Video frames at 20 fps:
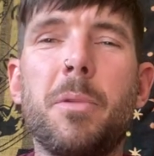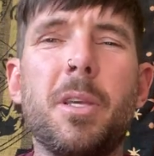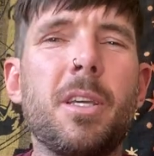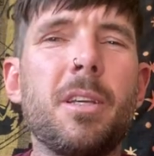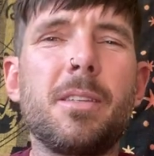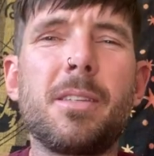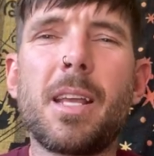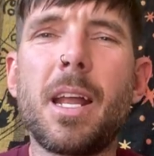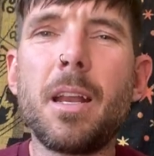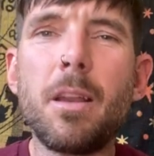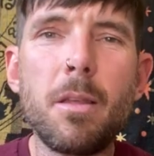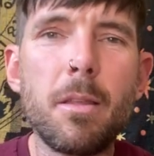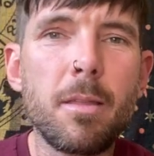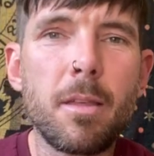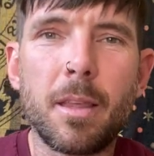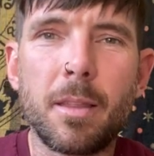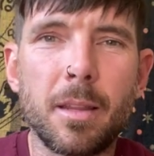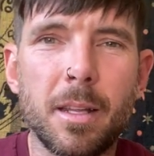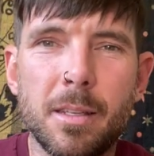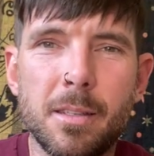because
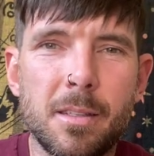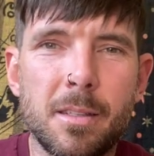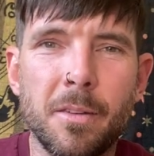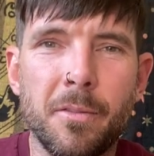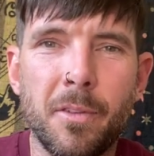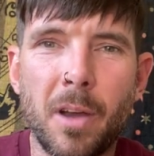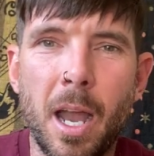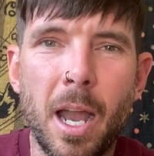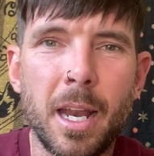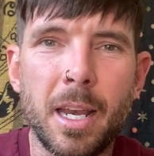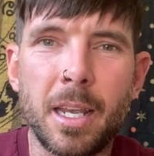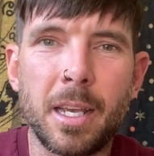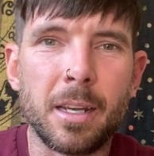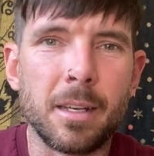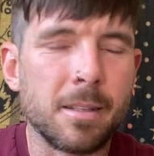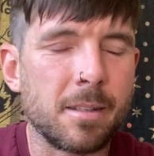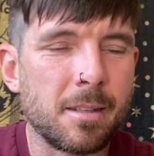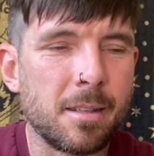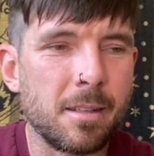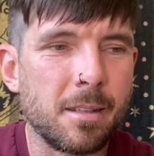anything that's dividing
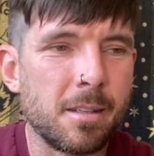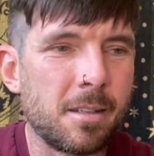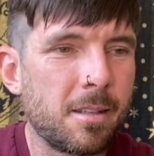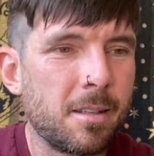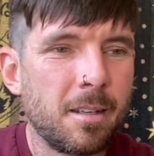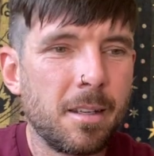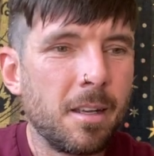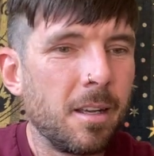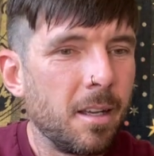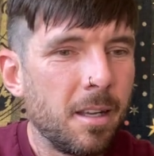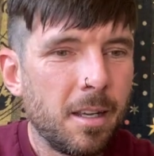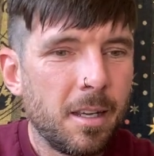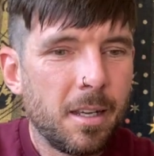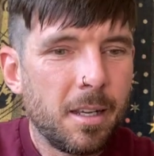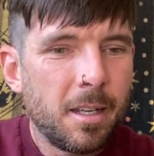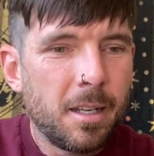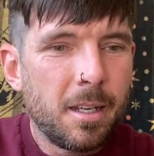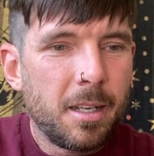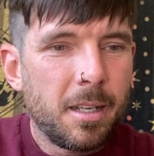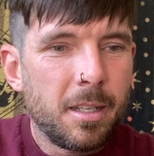us is
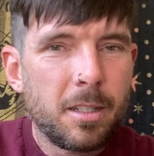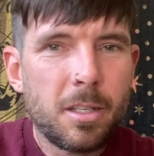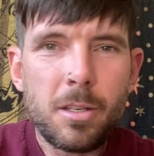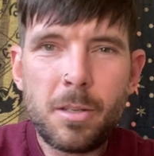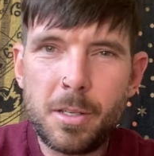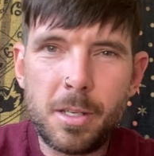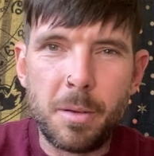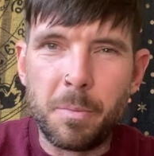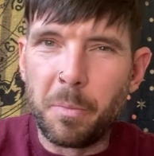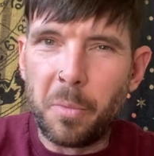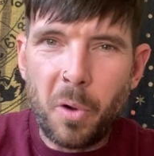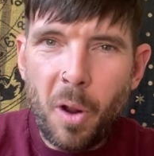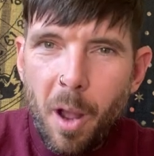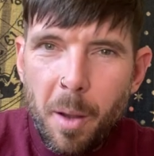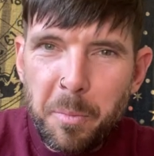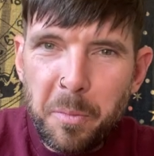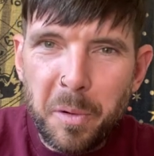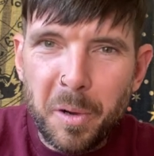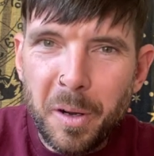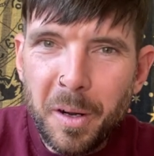just
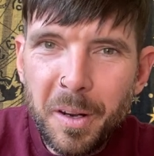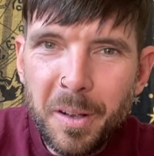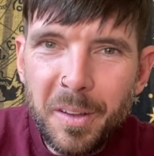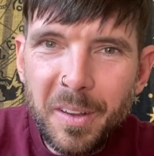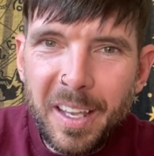improper.